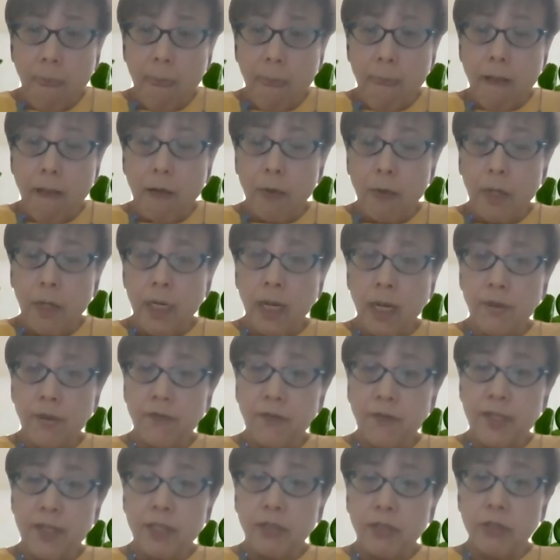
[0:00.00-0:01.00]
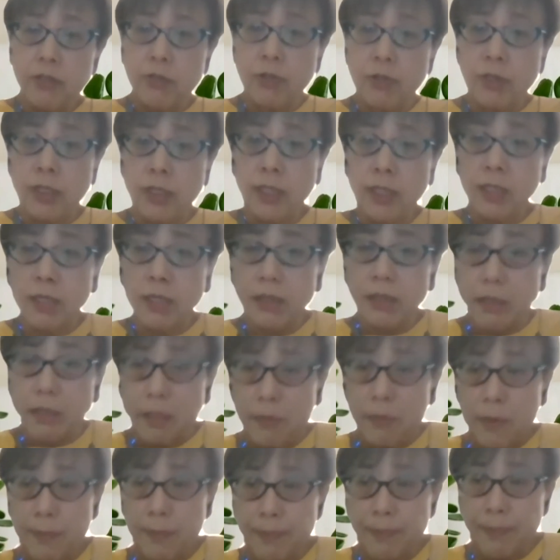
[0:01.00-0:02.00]
when I first joined
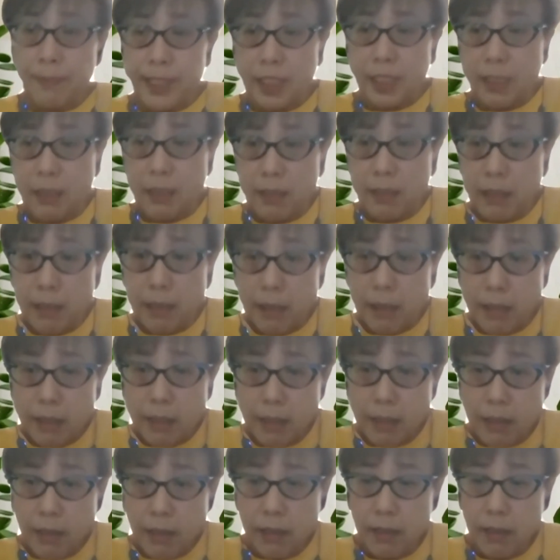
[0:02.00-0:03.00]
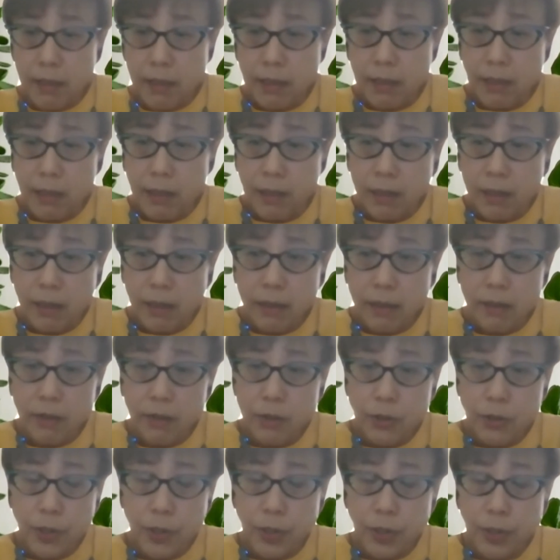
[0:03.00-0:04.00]
one particular
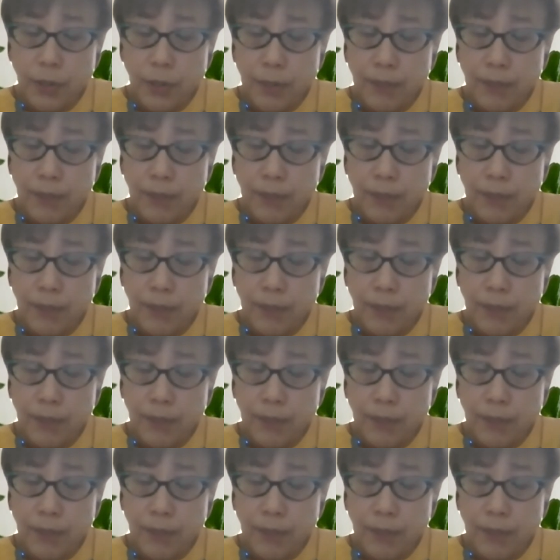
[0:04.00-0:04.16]
job,